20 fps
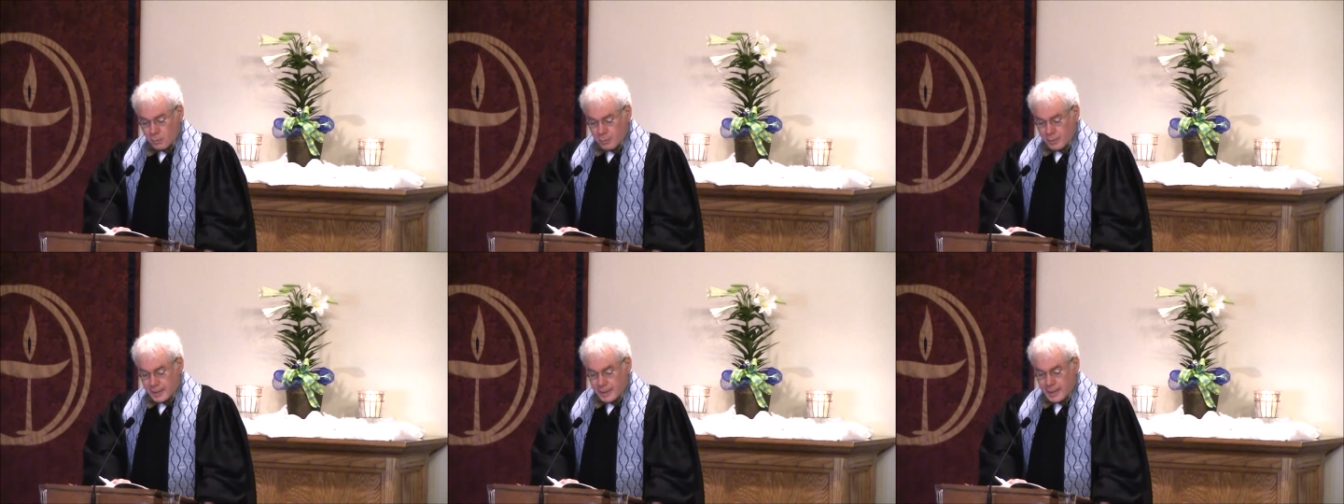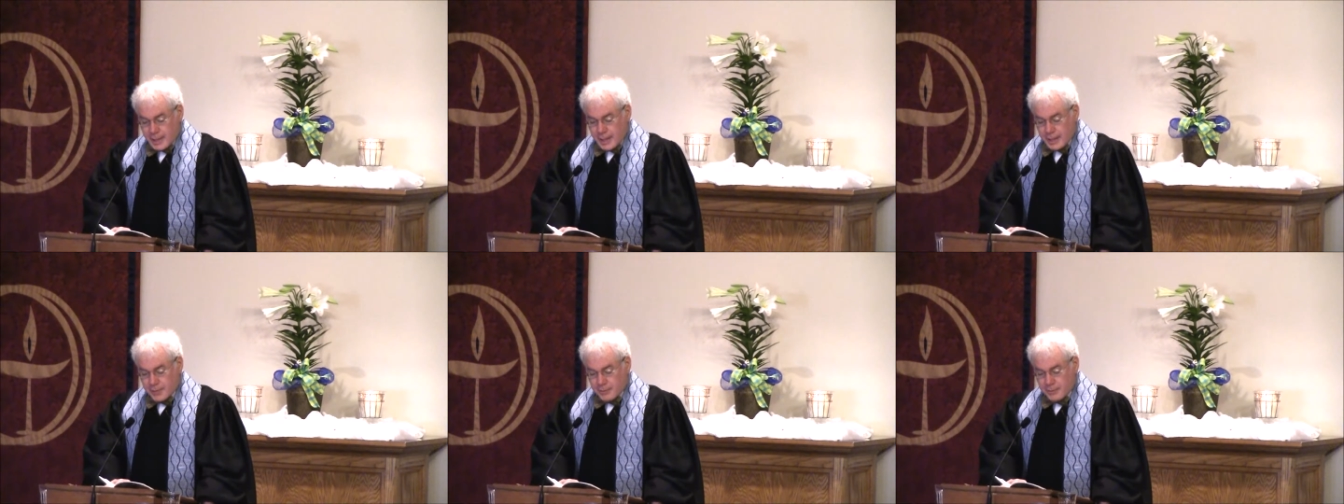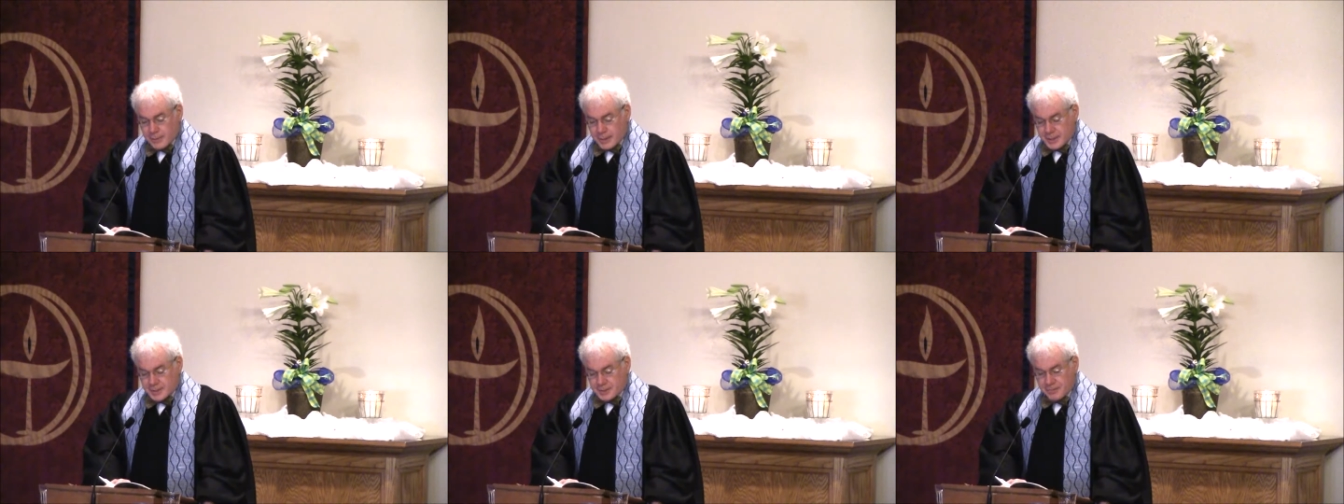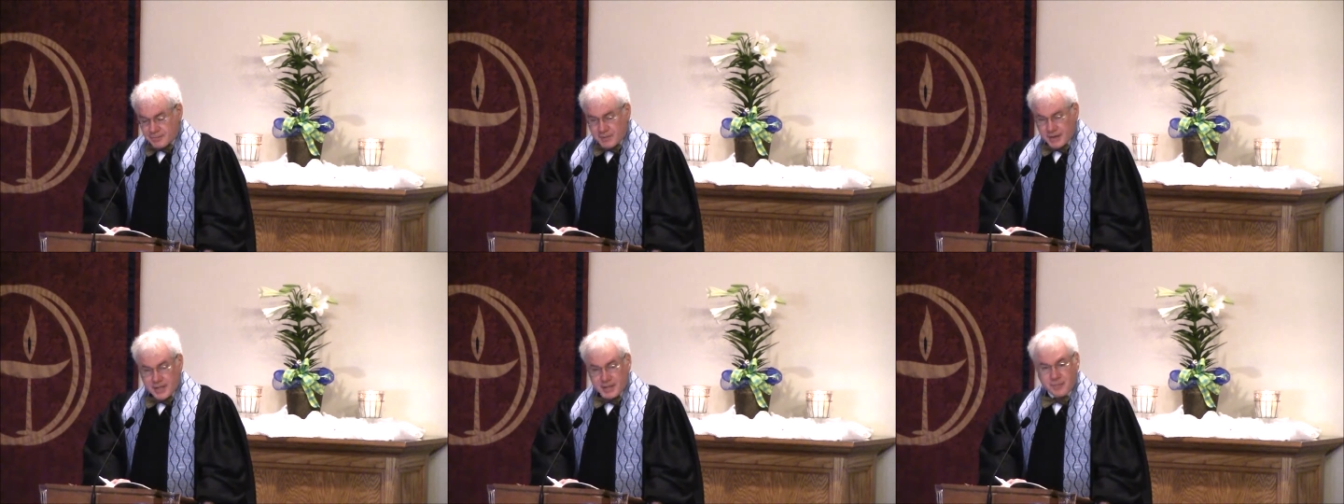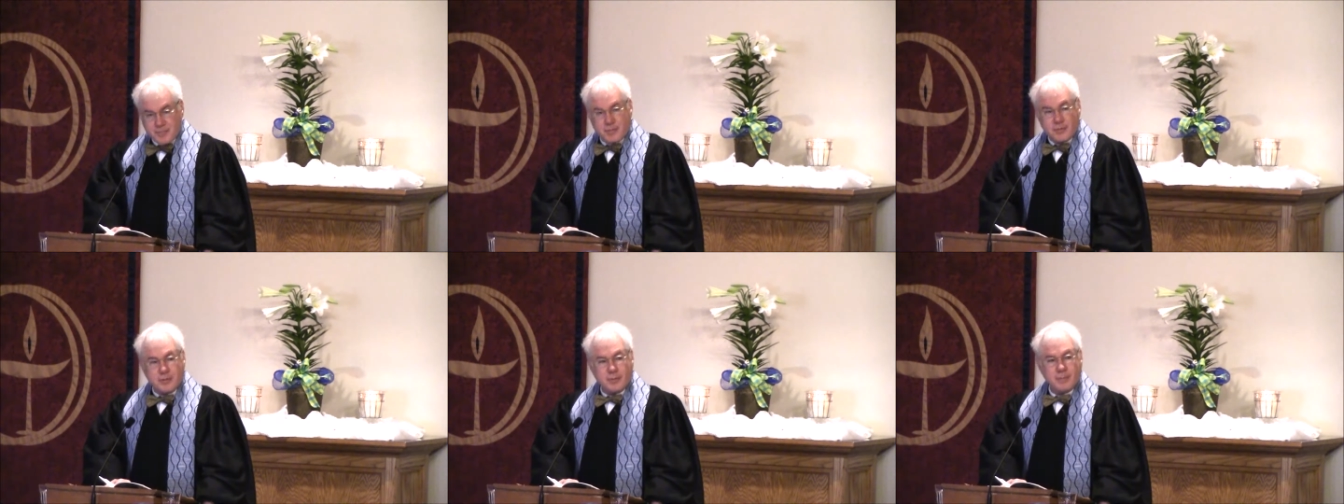We gather as
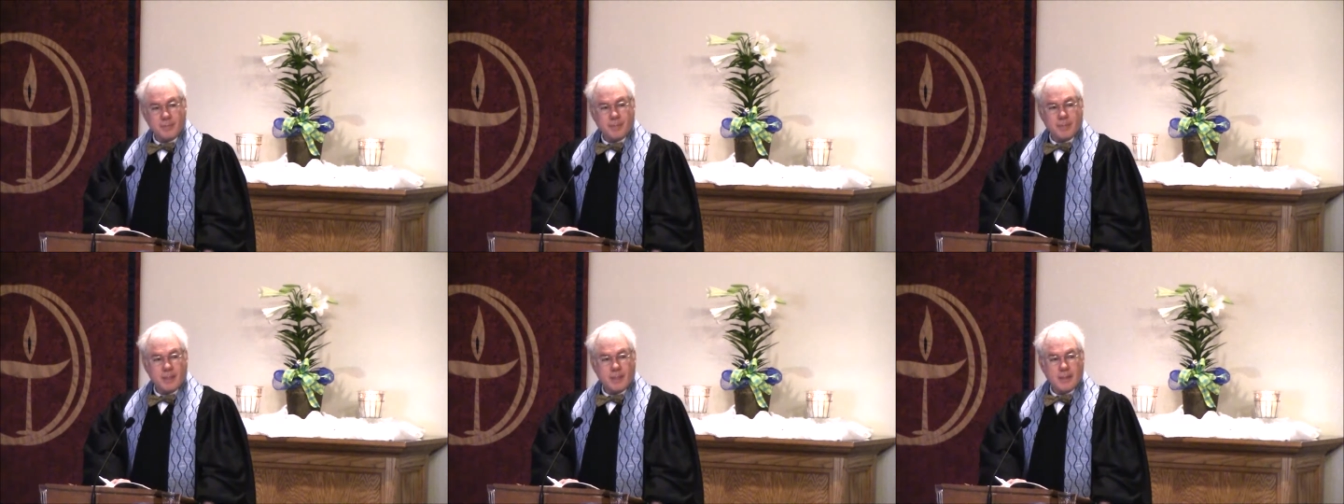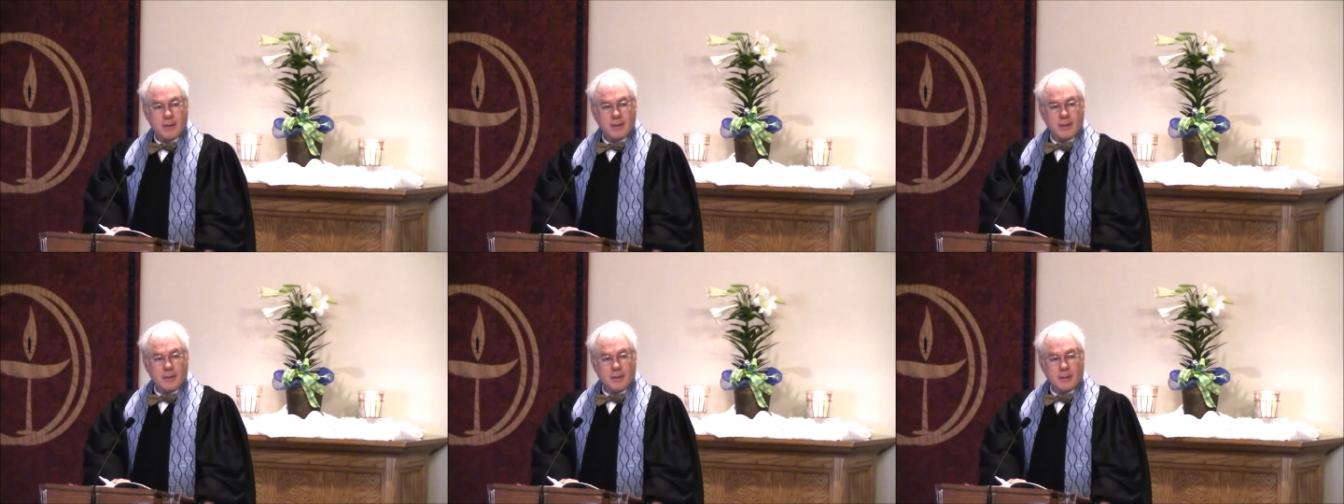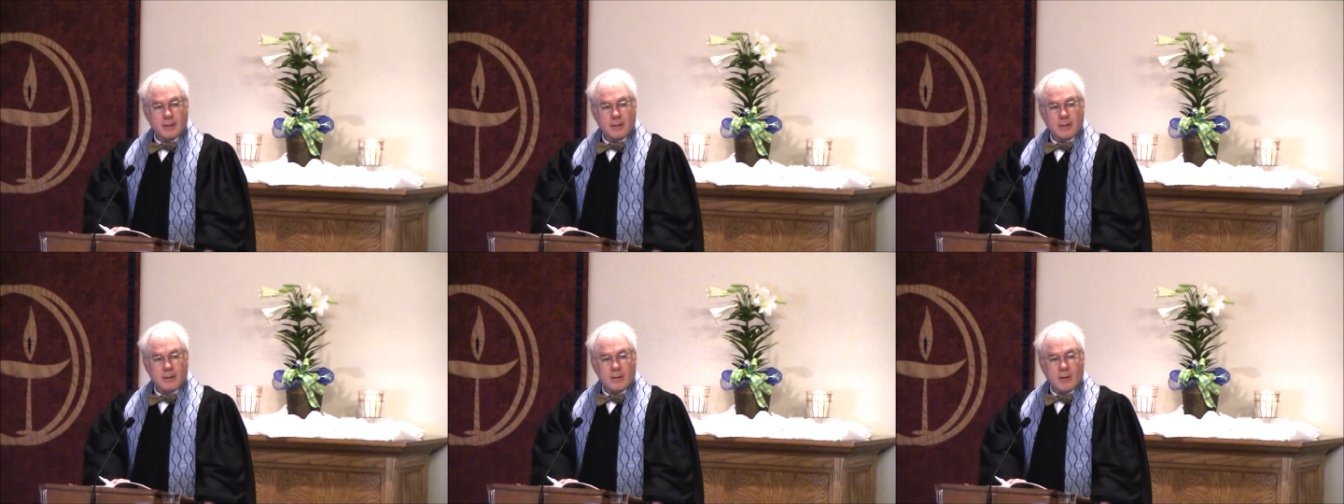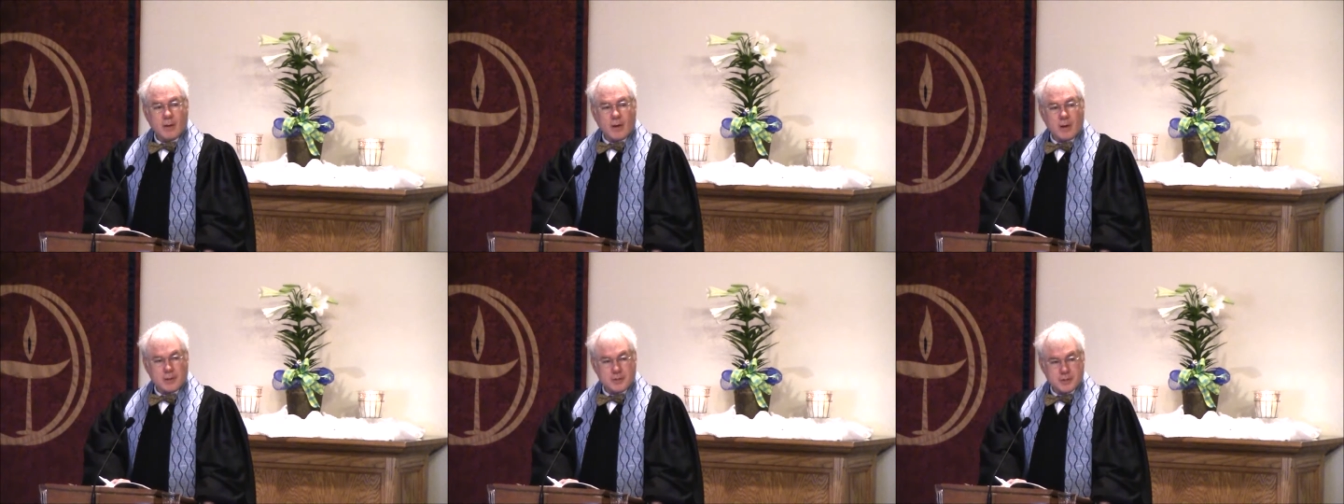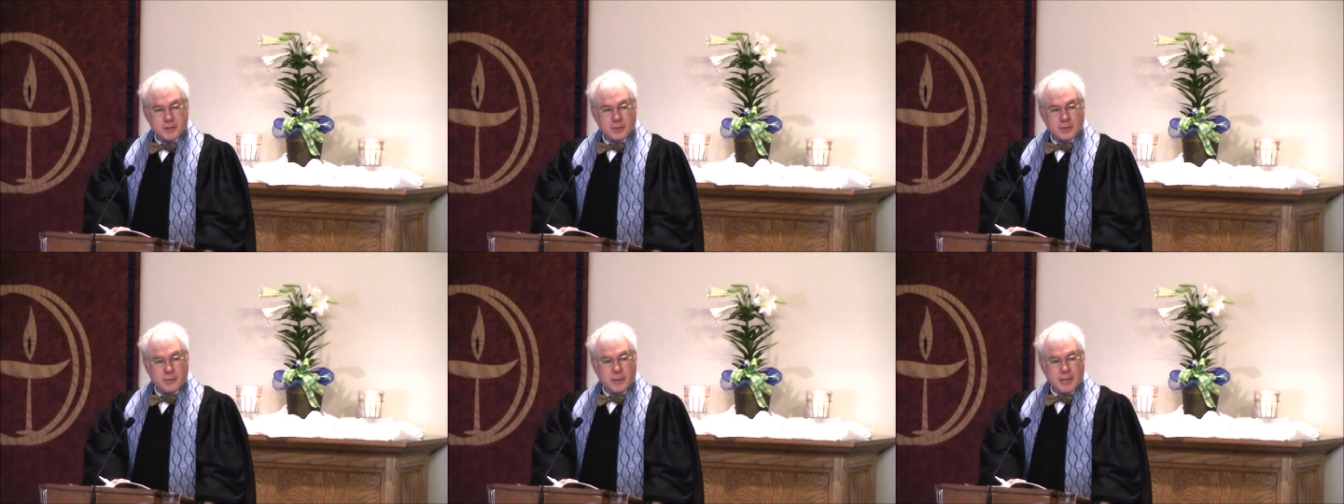faithful,
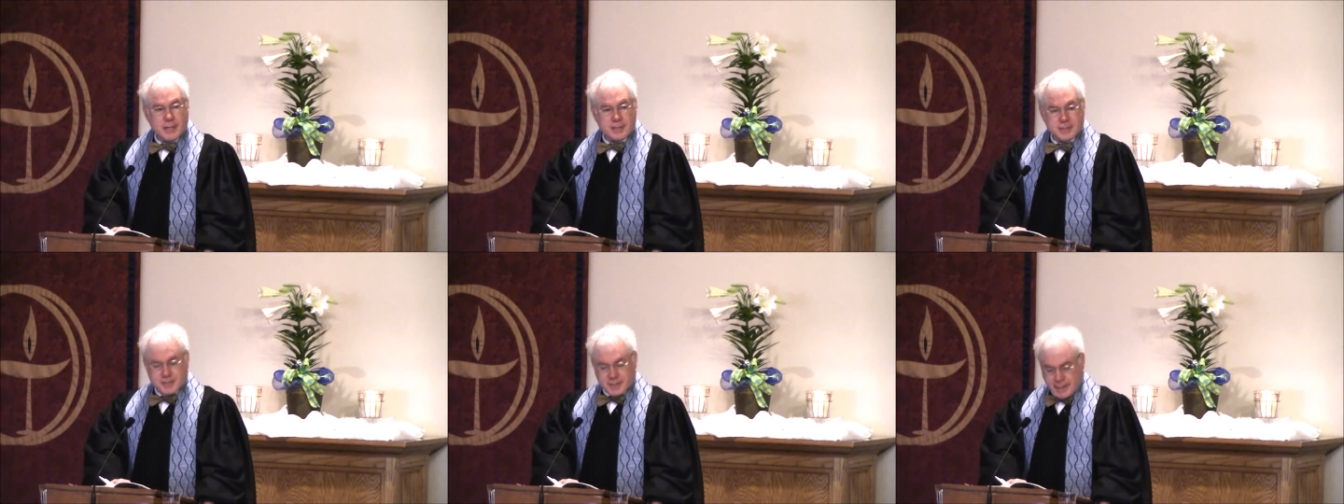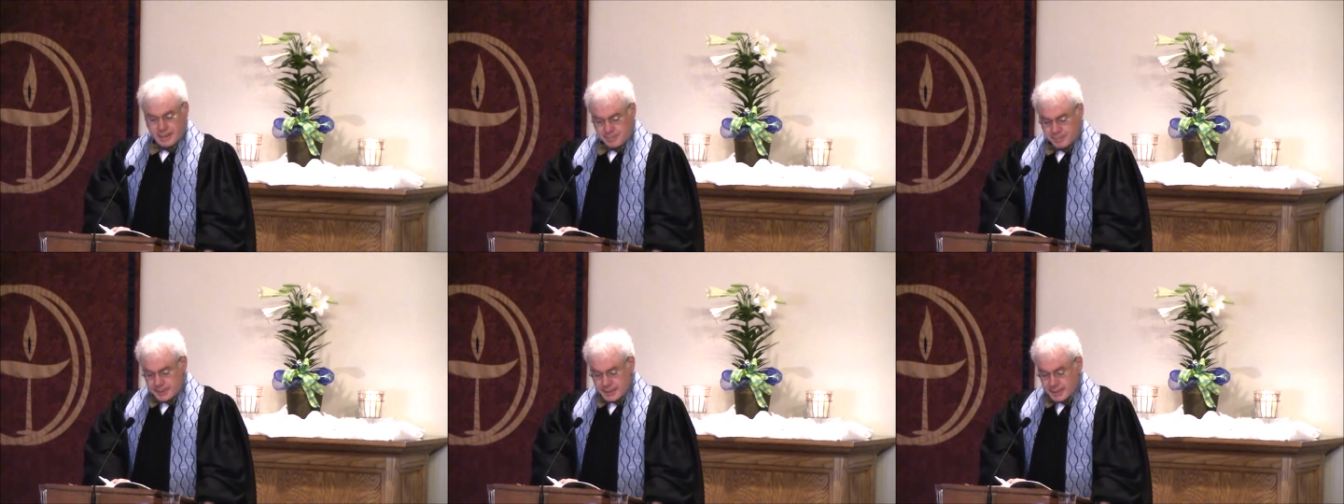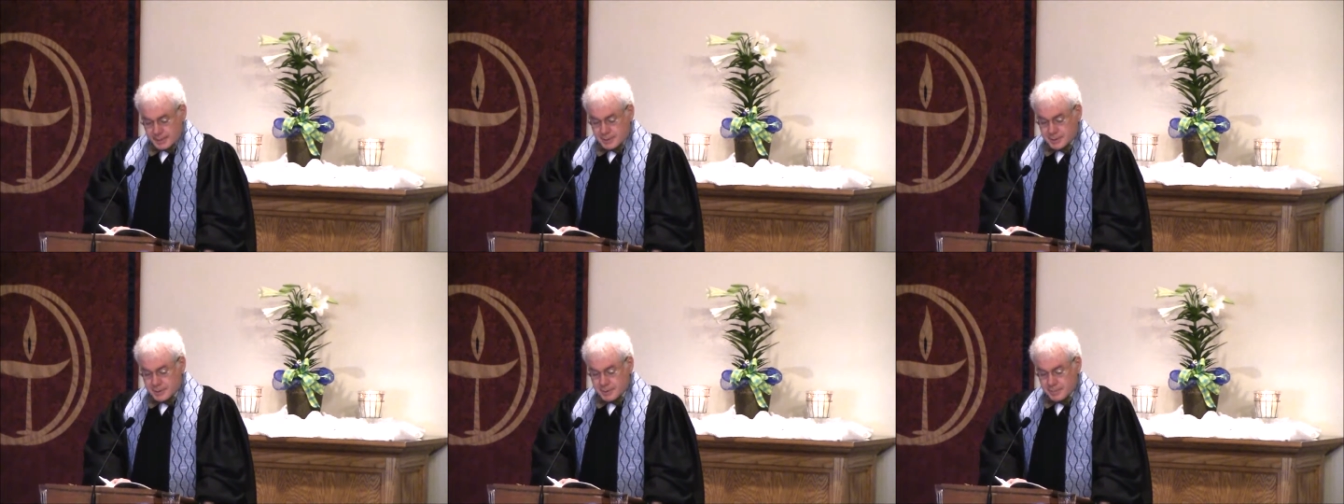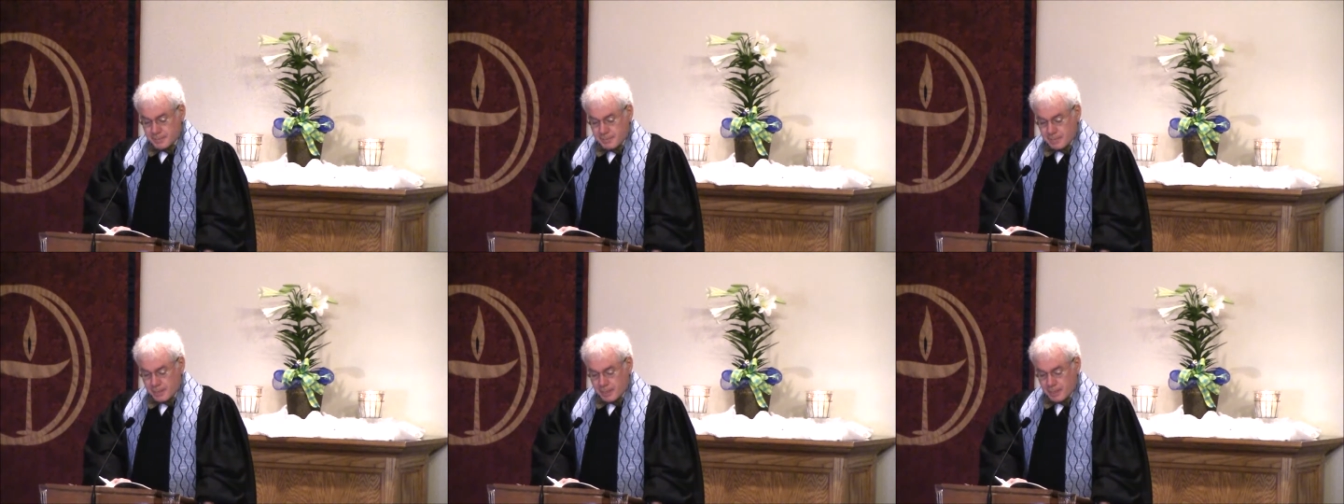also as skeptics.